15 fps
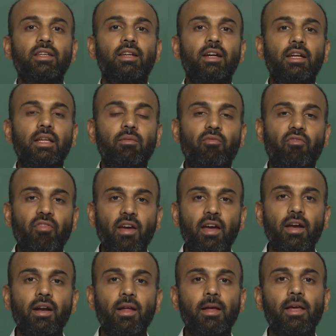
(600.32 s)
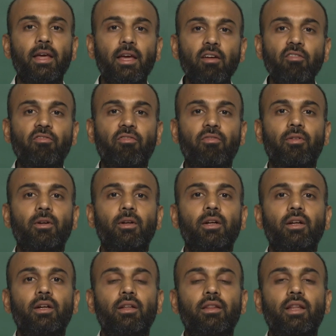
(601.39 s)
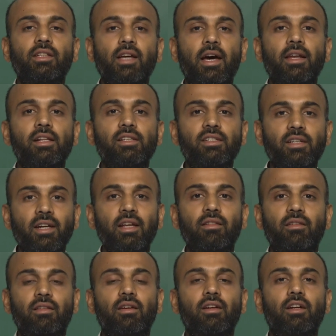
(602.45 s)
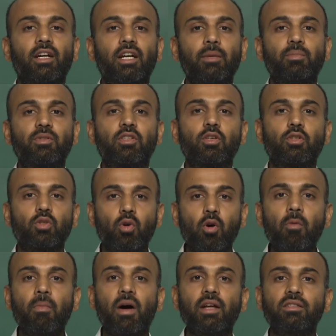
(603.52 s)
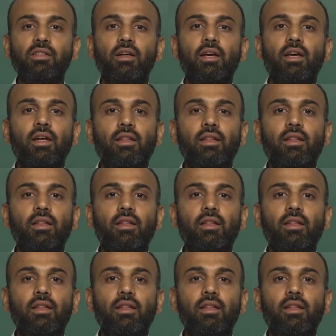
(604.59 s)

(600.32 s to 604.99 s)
is in a deep fade if the channel strength dips so much